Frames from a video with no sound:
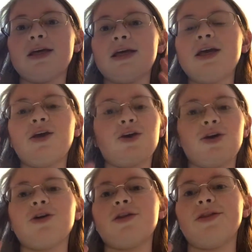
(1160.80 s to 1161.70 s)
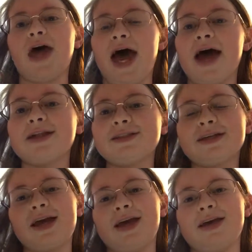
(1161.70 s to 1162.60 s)
he heard that,
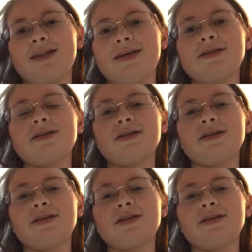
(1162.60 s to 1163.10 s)
and